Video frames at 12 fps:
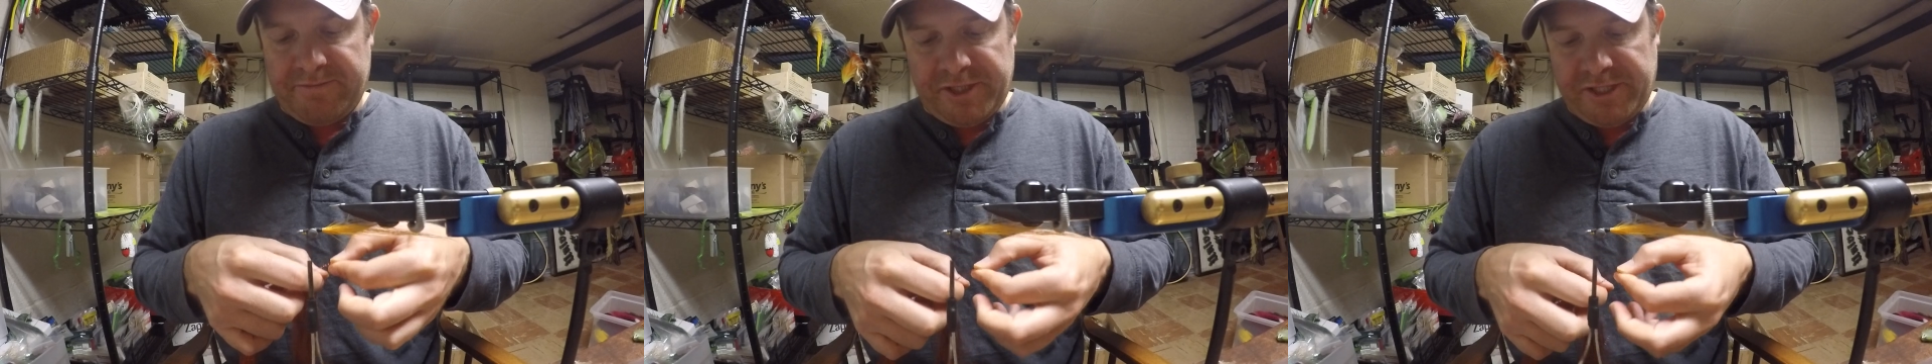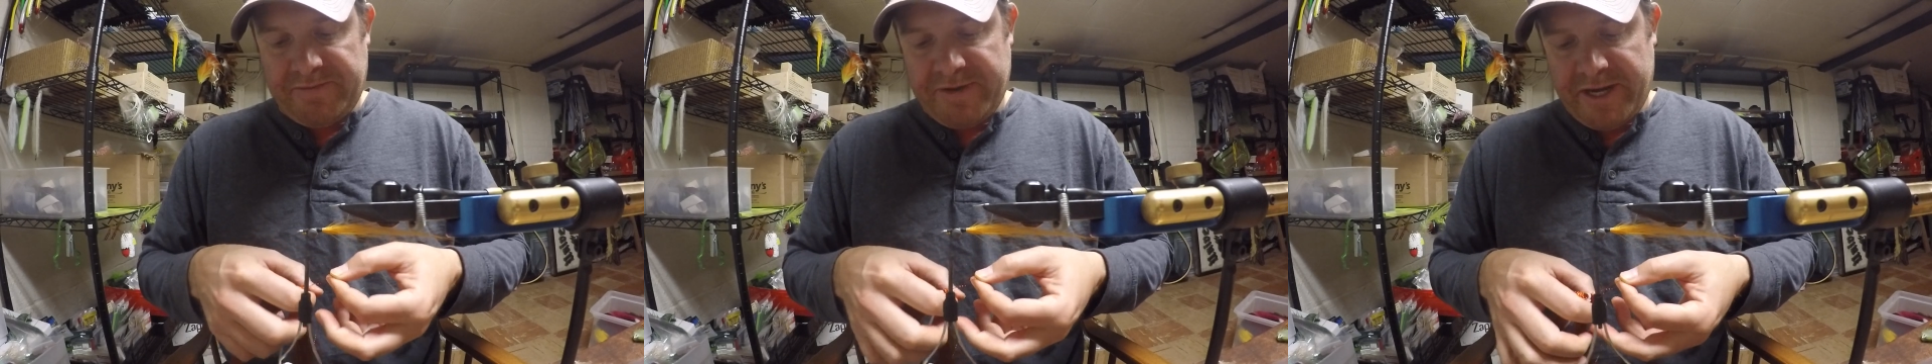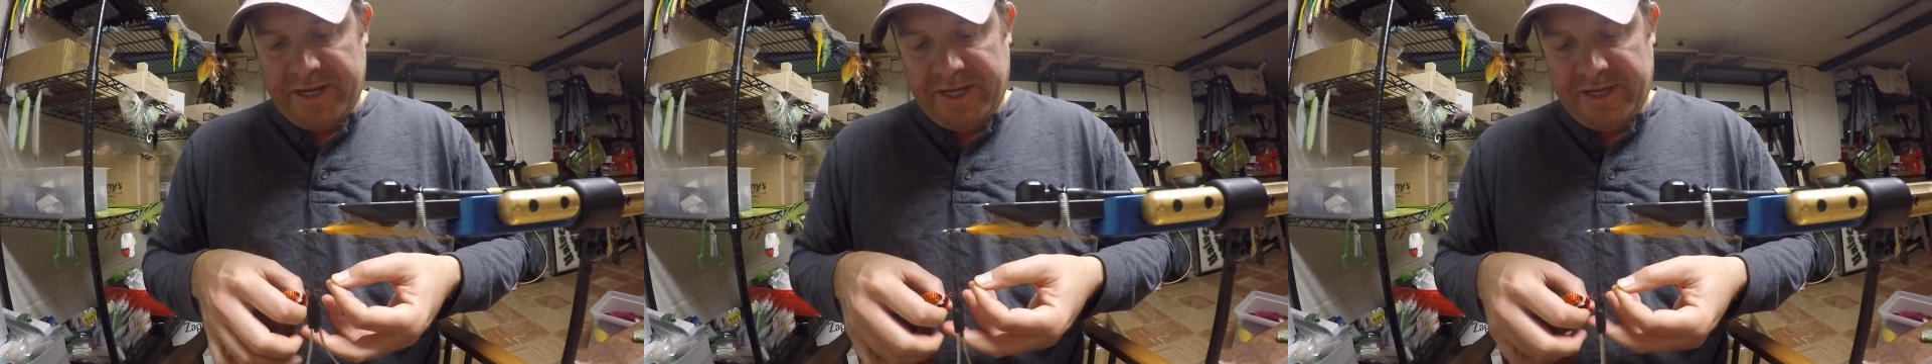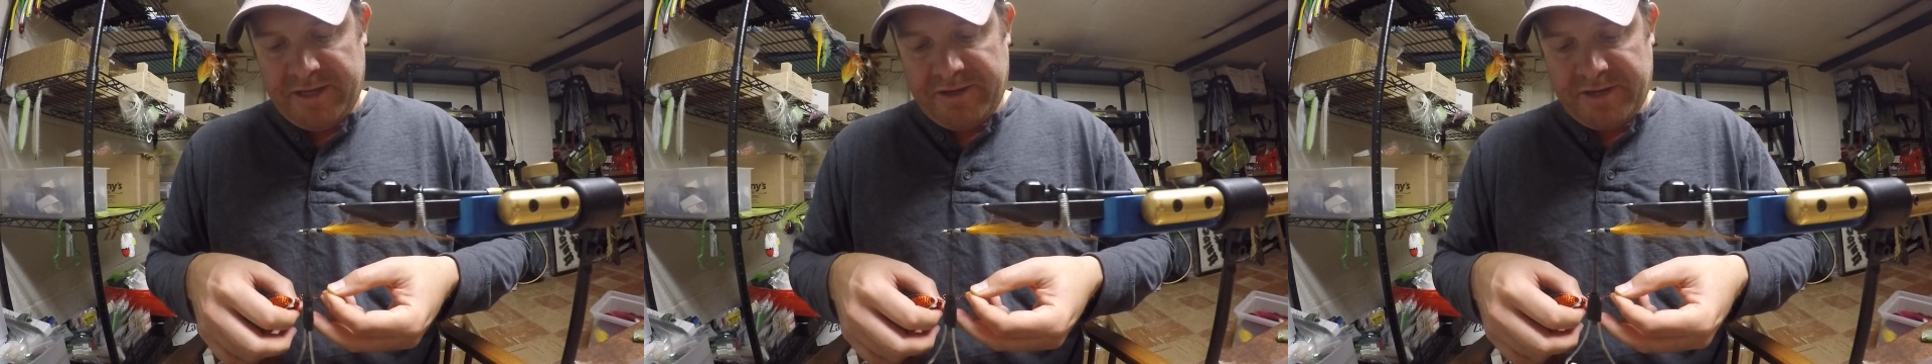Just about any
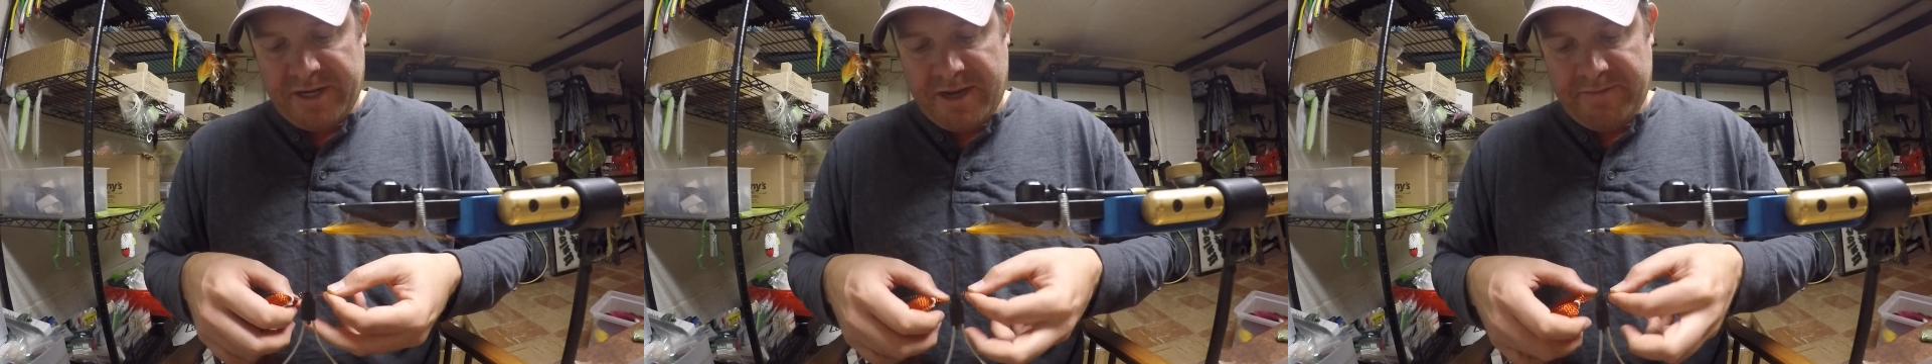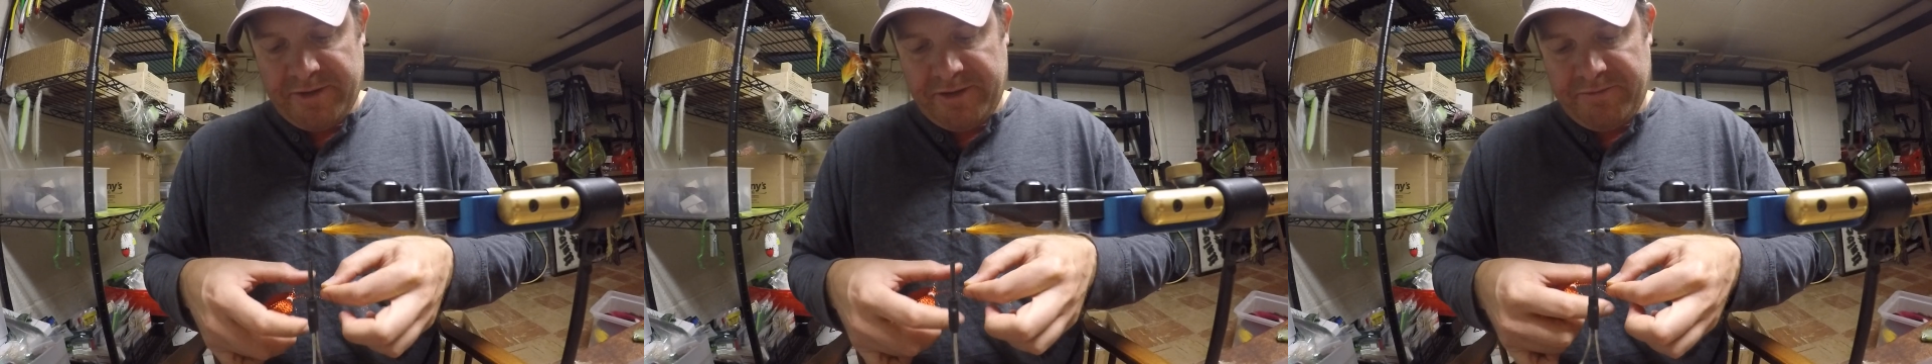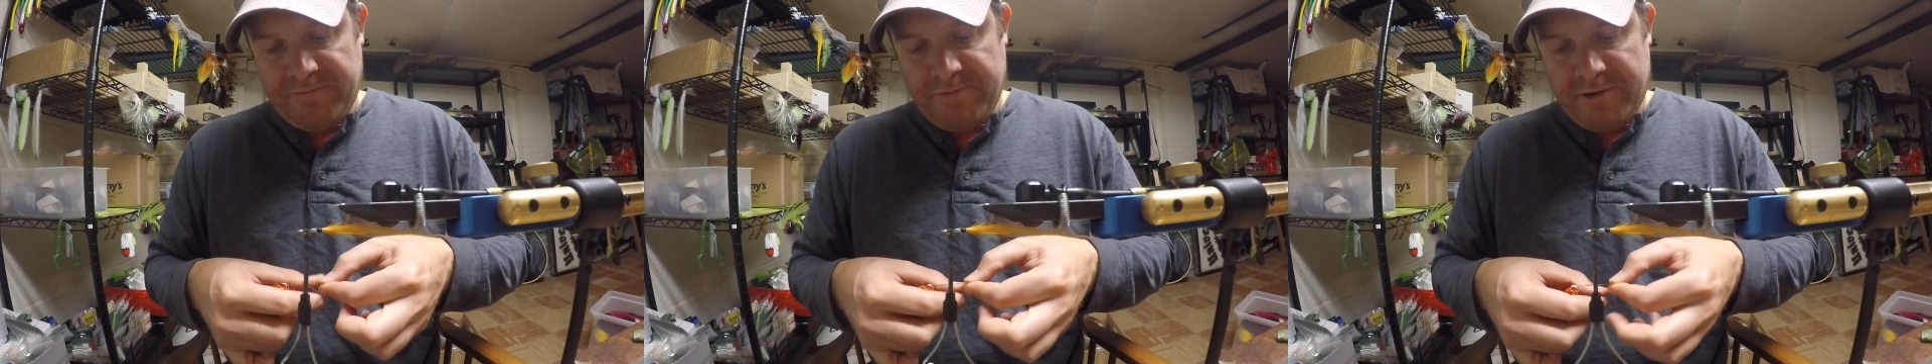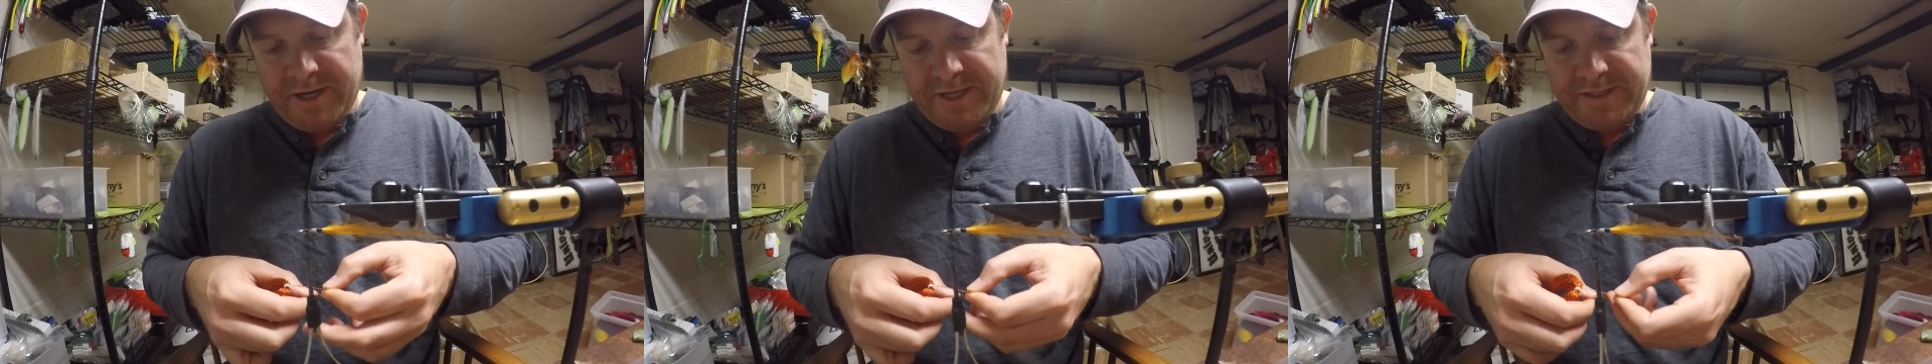color combo you
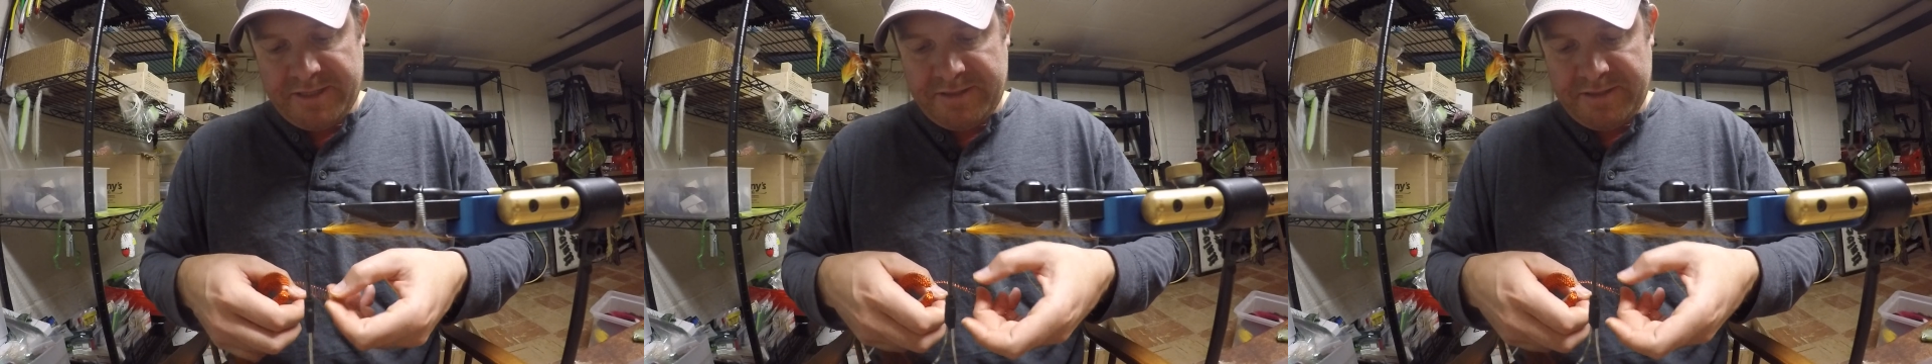want.